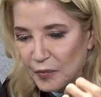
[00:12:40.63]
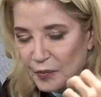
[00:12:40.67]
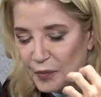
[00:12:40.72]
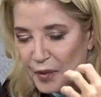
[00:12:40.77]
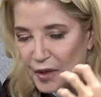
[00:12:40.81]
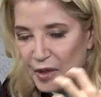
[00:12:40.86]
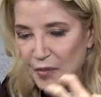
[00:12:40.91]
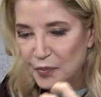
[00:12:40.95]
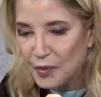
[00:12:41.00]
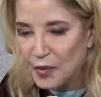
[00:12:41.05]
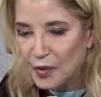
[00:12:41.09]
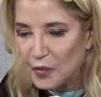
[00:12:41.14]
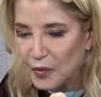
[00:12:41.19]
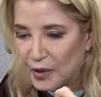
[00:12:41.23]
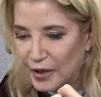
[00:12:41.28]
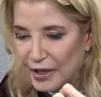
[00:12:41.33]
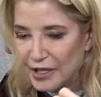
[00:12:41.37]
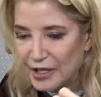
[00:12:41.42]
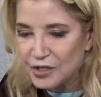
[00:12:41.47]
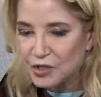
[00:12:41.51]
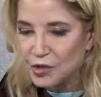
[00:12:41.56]
people were
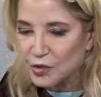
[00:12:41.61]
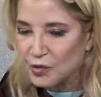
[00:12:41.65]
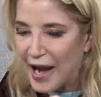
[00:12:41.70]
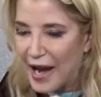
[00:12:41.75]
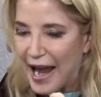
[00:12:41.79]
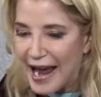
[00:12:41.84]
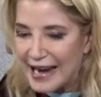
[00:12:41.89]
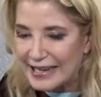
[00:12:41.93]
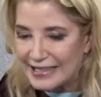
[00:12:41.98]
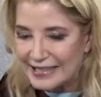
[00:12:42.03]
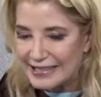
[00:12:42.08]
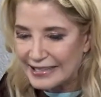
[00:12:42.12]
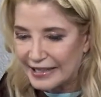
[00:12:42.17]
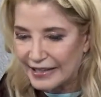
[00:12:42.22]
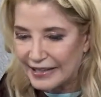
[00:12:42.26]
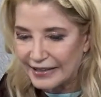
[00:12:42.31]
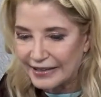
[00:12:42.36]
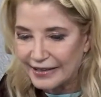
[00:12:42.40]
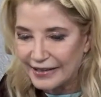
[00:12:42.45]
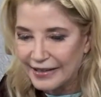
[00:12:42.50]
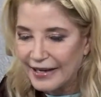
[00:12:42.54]

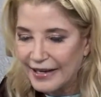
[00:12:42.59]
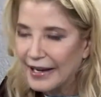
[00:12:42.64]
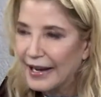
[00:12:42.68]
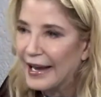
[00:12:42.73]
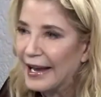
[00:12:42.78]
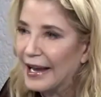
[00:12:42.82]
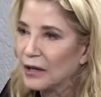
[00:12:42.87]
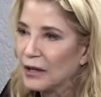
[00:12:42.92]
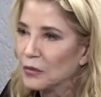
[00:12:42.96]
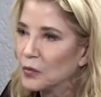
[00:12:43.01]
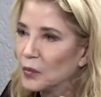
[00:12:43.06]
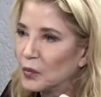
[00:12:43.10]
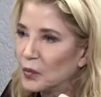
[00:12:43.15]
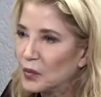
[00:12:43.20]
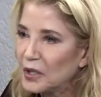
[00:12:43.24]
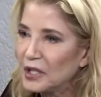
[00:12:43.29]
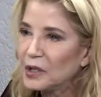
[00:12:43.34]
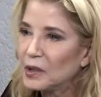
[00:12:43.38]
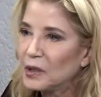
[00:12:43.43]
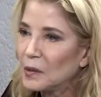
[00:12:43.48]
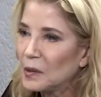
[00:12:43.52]
interacting, and
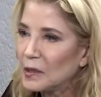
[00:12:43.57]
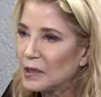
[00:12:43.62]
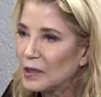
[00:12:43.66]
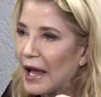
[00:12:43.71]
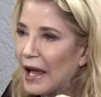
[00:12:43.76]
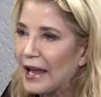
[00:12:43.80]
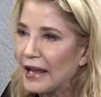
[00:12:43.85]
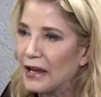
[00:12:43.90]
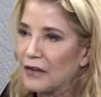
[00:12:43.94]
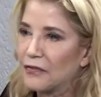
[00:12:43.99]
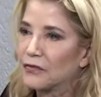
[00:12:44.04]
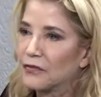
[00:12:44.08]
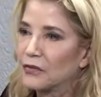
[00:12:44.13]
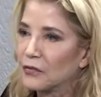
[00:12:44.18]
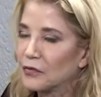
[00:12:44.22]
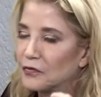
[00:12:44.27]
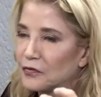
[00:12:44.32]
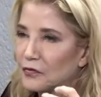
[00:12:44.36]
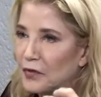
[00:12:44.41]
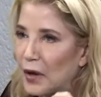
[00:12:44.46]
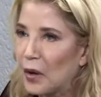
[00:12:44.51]
real life
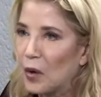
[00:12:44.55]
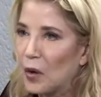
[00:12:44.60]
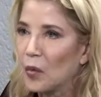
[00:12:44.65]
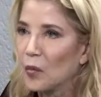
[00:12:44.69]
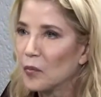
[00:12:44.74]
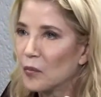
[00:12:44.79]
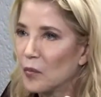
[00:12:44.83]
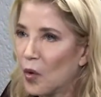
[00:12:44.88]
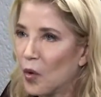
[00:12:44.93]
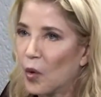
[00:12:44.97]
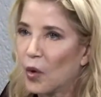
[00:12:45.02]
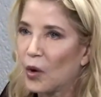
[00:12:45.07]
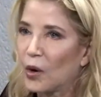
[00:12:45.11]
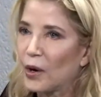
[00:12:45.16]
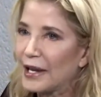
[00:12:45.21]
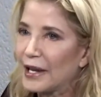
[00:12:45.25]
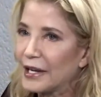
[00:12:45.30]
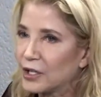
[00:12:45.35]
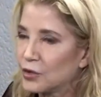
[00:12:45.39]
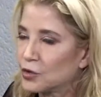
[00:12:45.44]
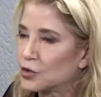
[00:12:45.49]
felt more
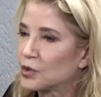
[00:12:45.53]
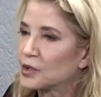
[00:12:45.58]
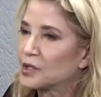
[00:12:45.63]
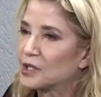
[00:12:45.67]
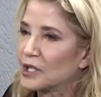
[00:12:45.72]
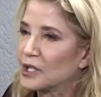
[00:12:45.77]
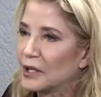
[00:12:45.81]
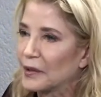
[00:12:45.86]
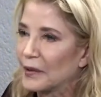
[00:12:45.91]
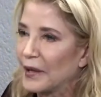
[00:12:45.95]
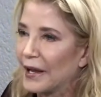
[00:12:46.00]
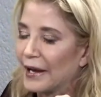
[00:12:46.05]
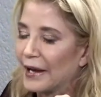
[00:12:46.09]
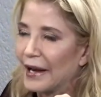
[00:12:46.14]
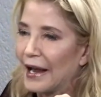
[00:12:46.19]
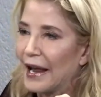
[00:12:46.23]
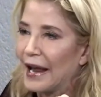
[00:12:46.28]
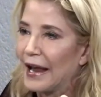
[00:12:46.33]
interesting than,